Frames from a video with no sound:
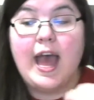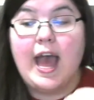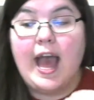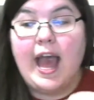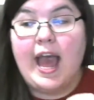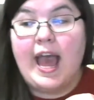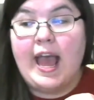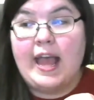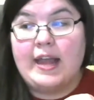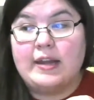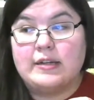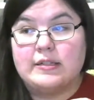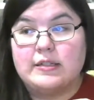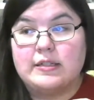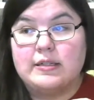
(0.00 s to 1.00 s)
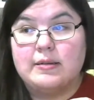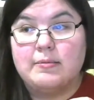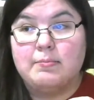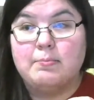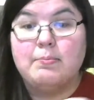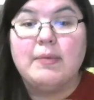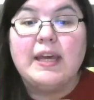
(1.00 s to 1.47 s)
And
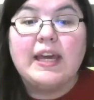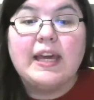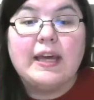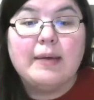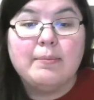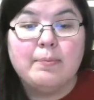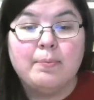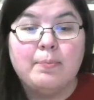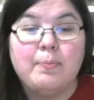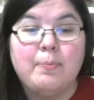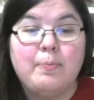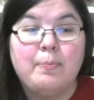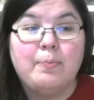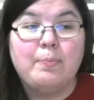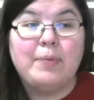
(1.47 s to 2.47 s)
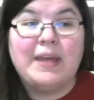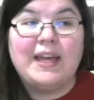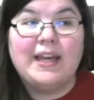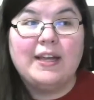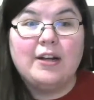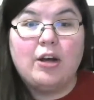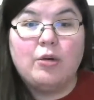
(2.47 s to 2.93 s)
me
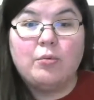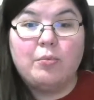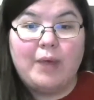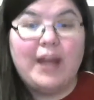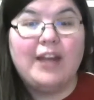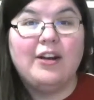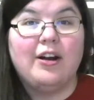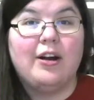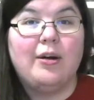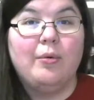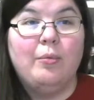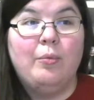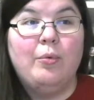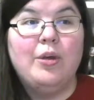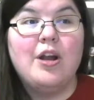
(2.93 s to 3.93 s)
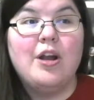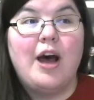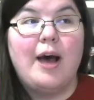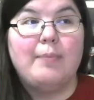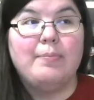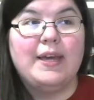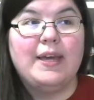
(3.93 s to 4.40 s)
being a writer would
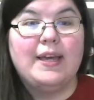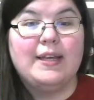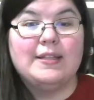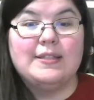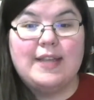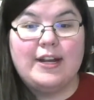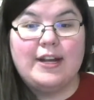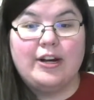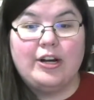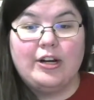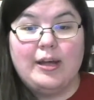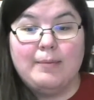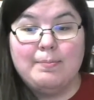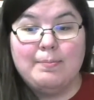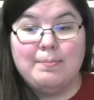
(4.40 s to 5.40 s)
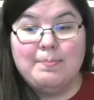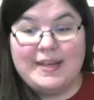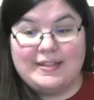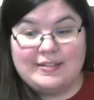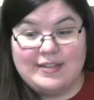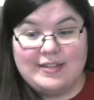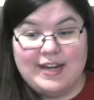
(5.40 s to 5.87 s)
not be considered a
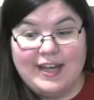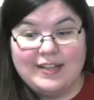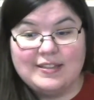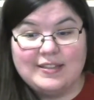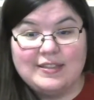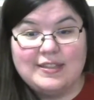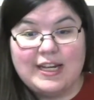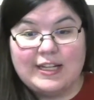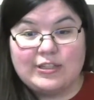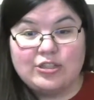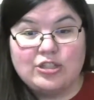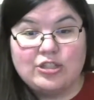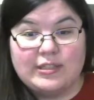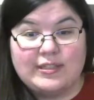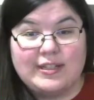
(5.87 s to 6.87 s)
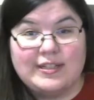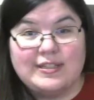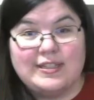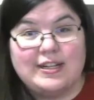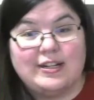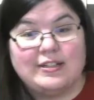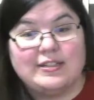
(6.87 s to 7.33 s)
business. It's just
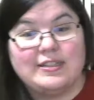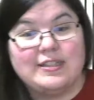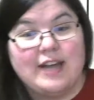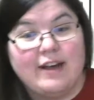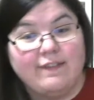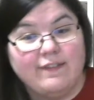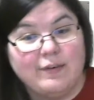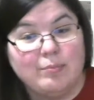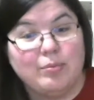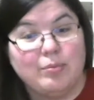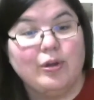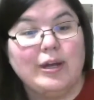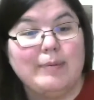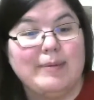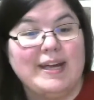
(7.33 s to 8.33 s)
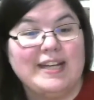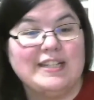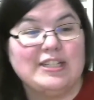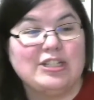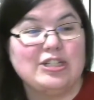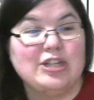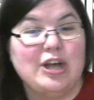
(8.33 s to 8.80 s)
considered self-employment.
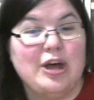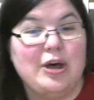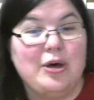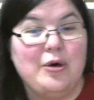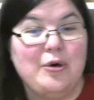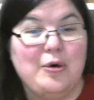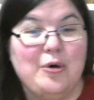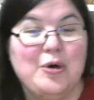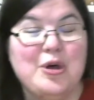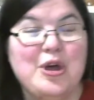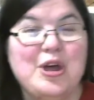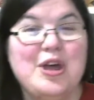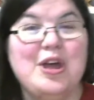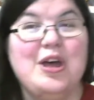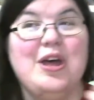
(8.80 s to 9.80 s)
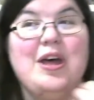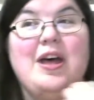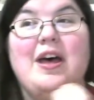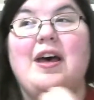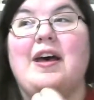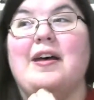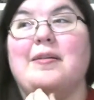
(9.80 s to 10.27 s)
So
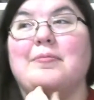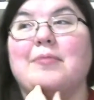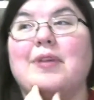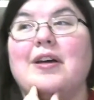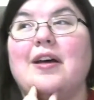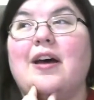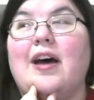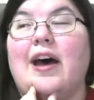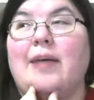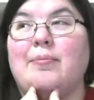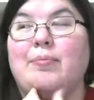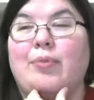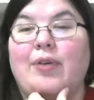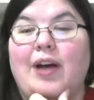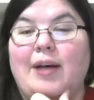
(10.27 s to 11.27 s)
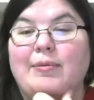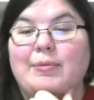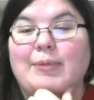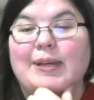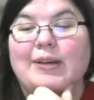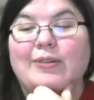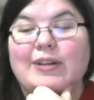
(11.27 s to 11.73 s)
I'm
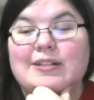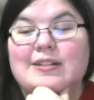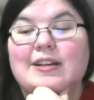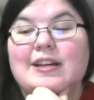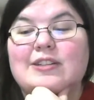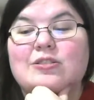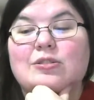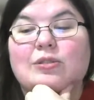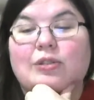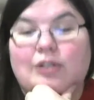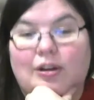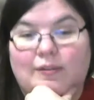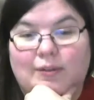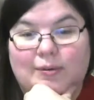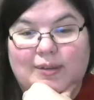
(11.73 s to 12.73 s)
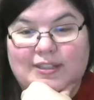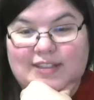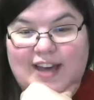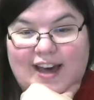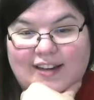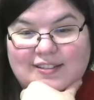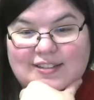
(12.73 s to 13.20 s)
probably going to get screwed over with
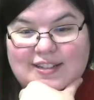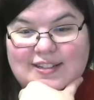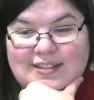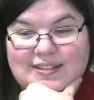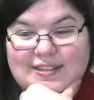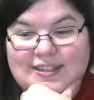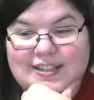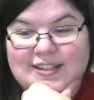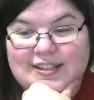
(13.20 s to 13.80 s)
taxes.